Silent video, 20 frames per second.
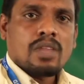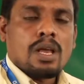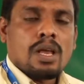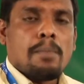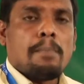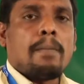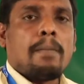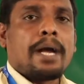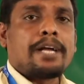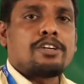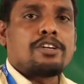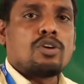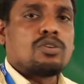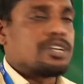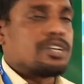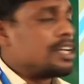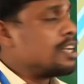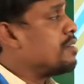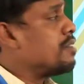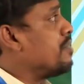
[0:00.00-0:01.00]

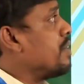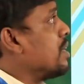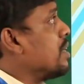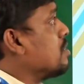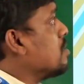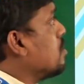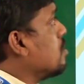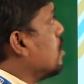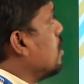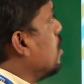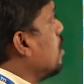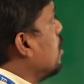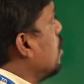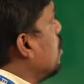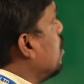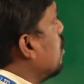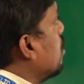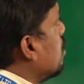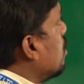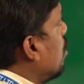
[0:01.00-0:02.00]
Mitotic phase
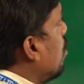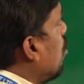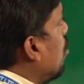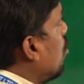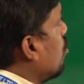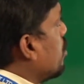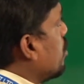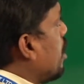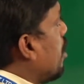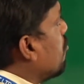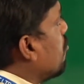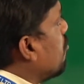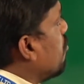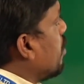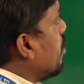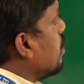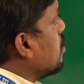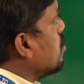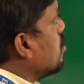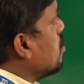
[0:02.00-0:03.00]
or M
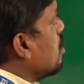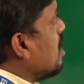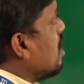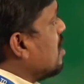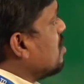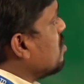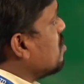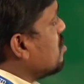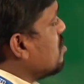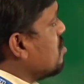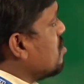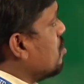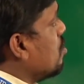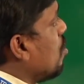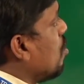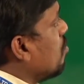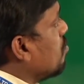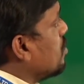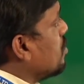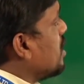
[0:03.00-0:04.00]
phase consisted
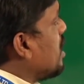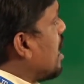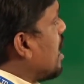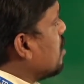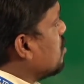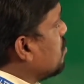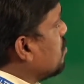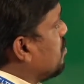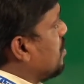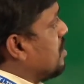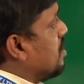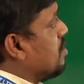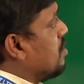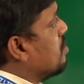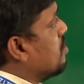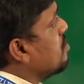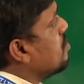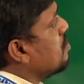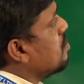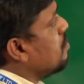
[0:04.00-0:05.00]
of dash
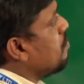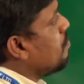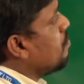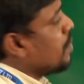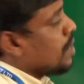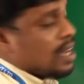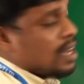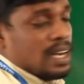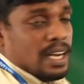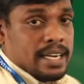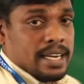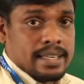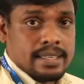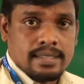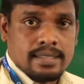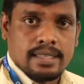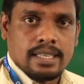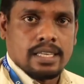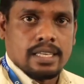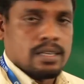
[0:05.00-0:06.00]
phases. Let us
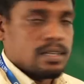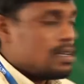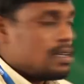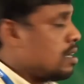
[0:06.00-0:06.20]
see.